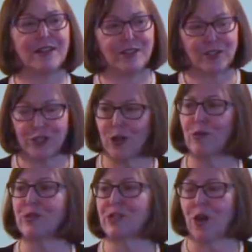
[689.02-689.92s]

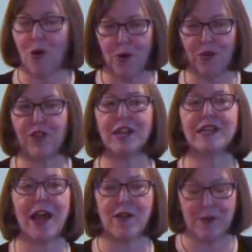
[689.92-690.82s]
slows the whole
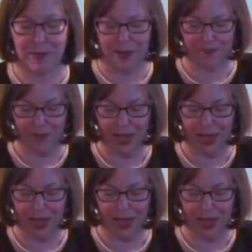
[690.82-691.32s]
thing down a bit.